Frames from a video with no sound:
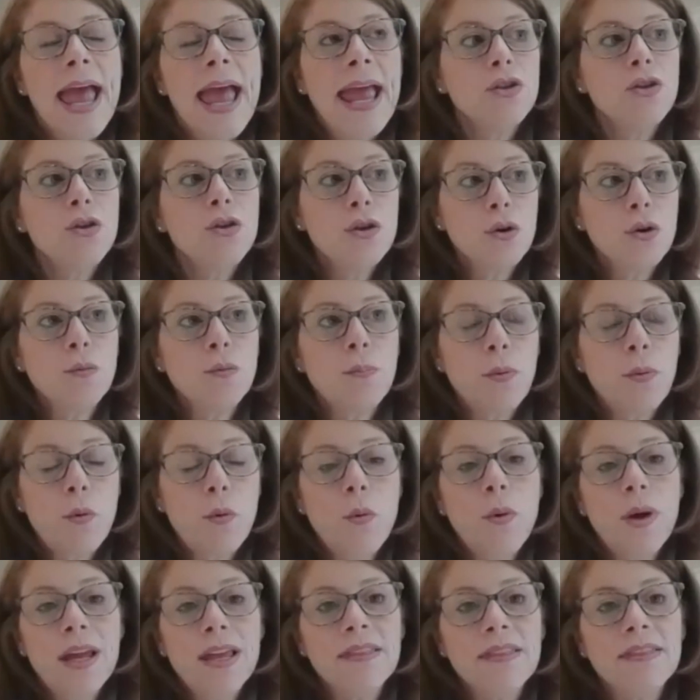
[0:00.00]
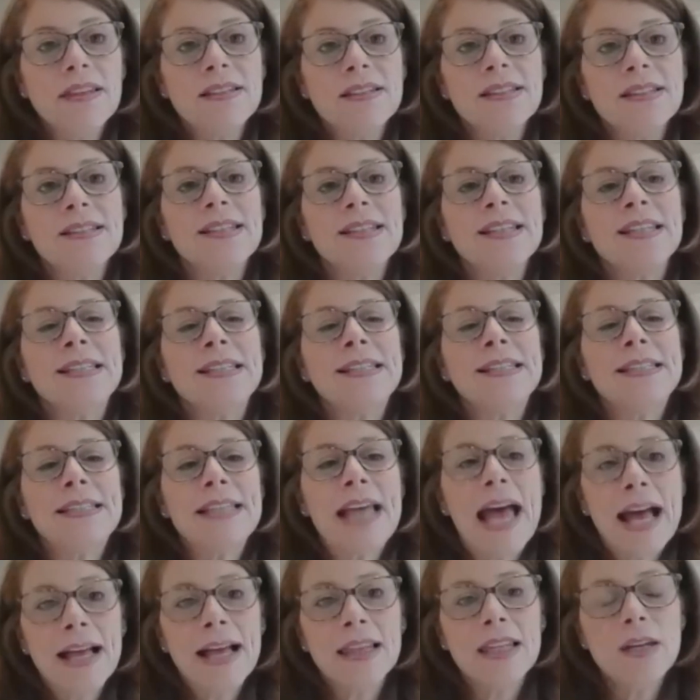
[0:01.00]
To your point, this is
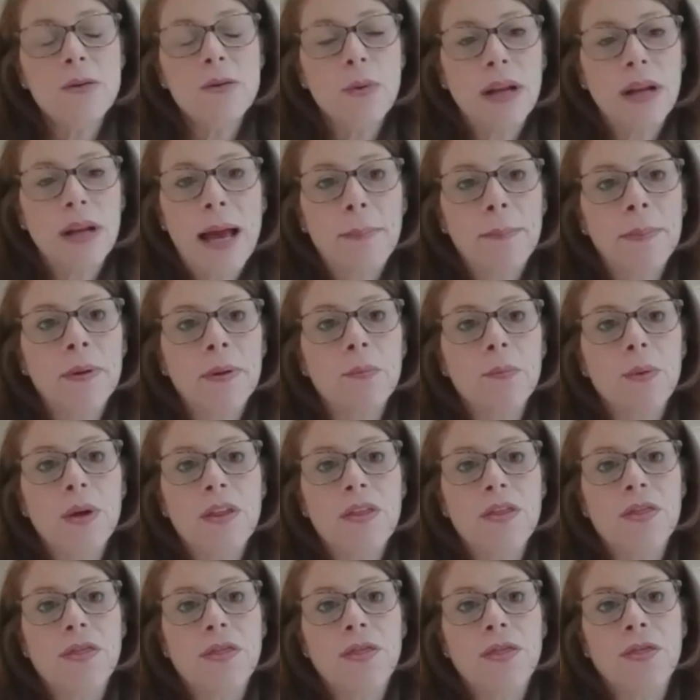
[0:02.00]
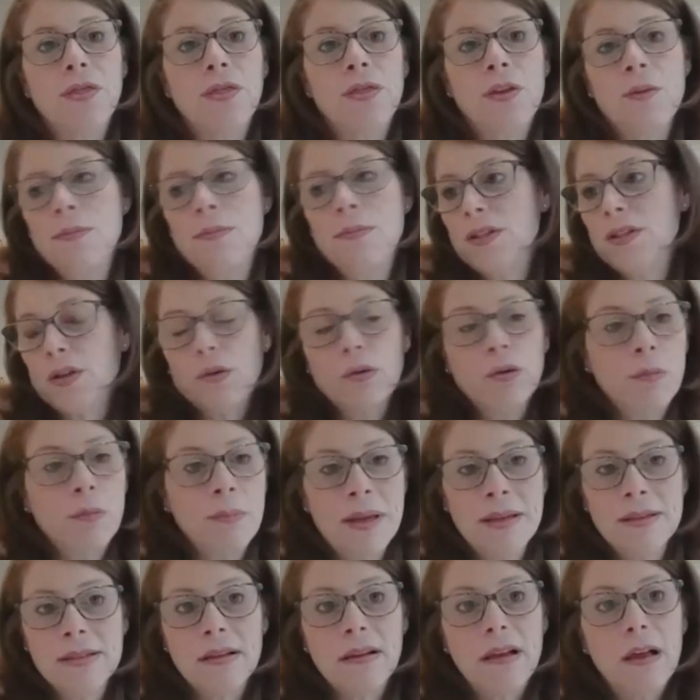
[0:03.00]
exactly what happened with the maternal
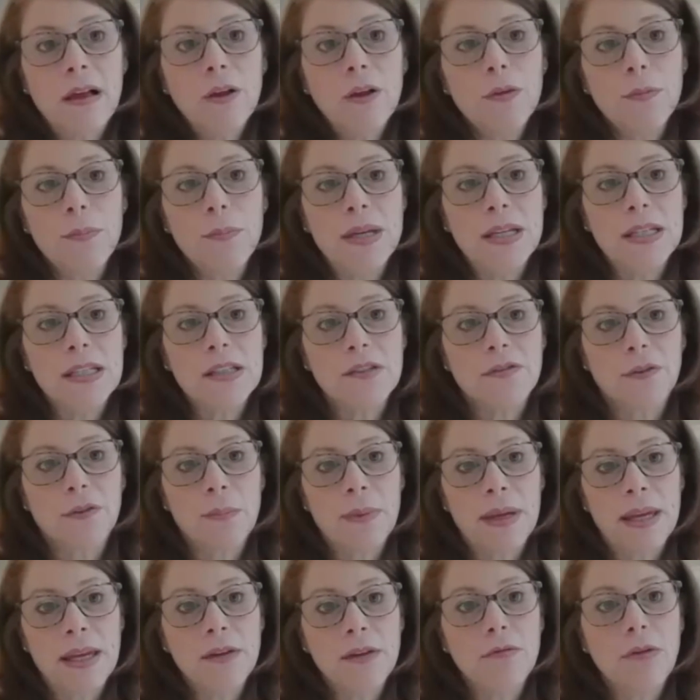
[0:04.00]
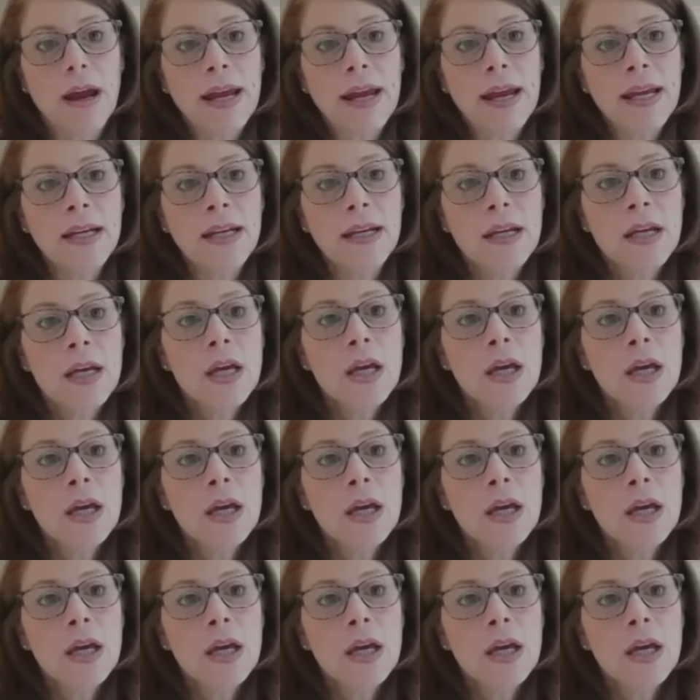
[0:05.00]
mental health piece for me, right?